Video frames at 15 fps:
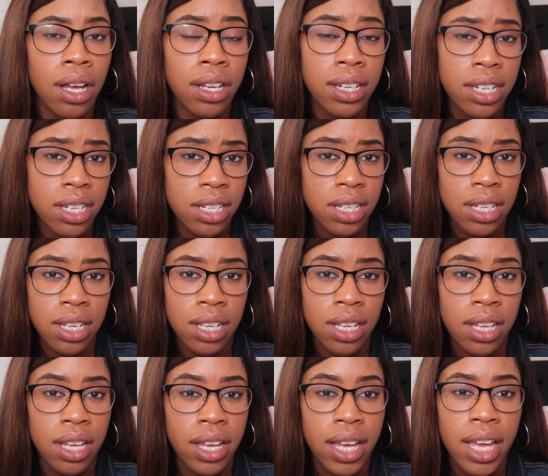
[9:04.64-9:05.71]

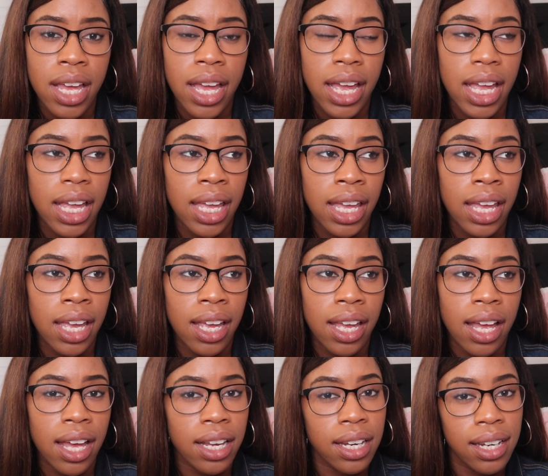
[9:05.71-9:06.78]
audition
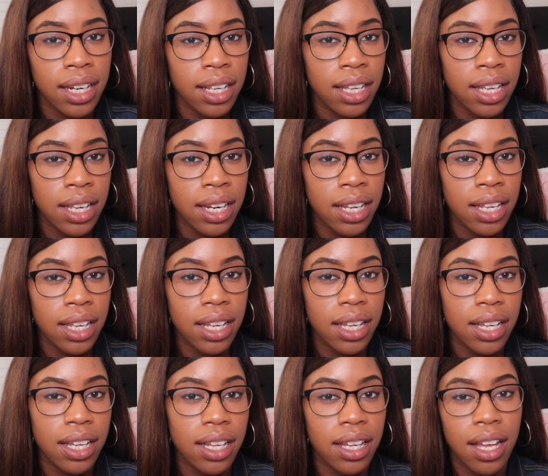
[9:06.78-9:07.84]
and I didn't get it,
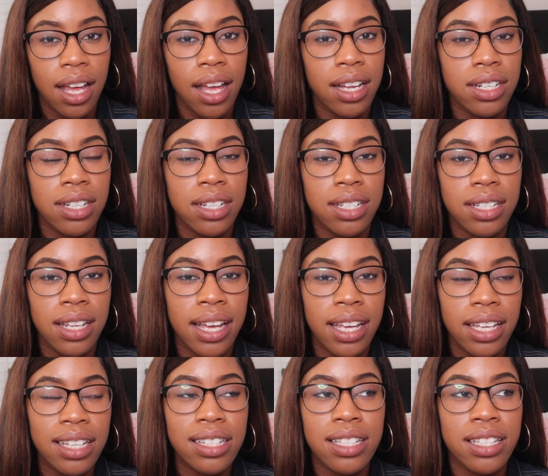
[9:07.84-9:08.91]
I just
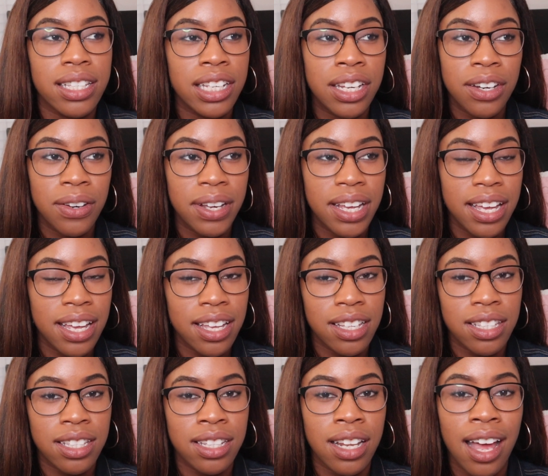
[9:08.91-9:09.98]
like consider it
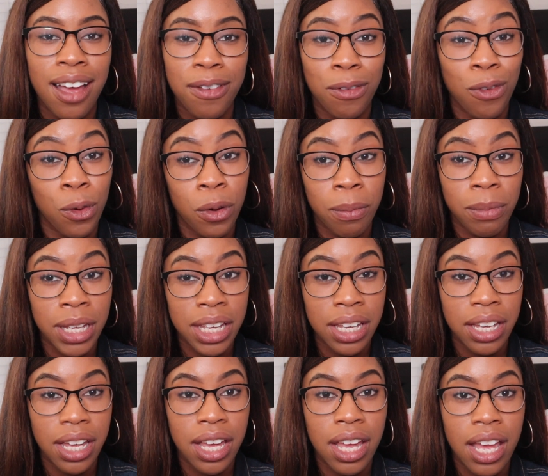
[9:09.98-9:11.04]
as not for
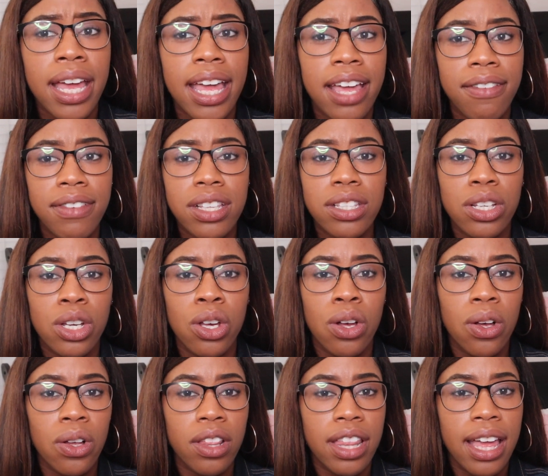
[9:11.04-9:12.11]
me. If it's a
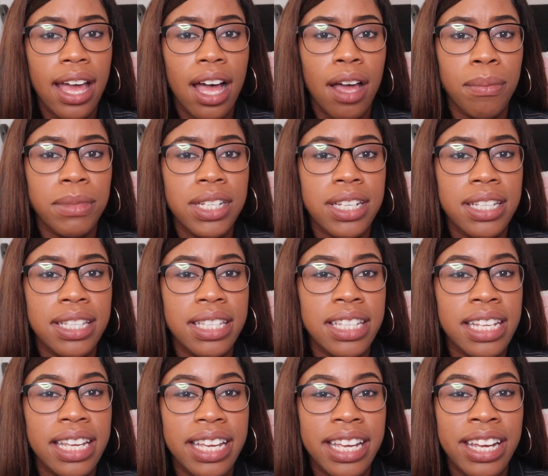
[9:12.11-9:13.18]
goal that I'm just
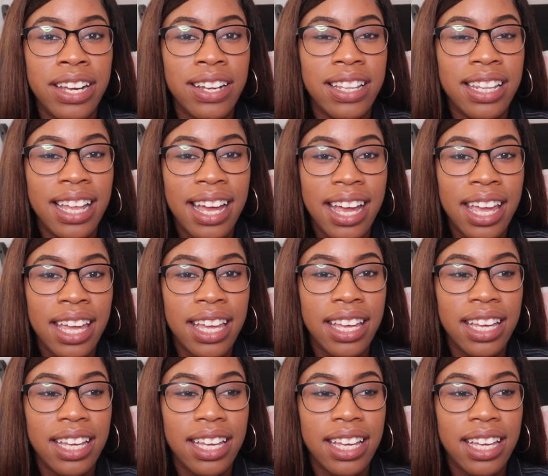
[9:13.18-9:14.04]
sitting here like,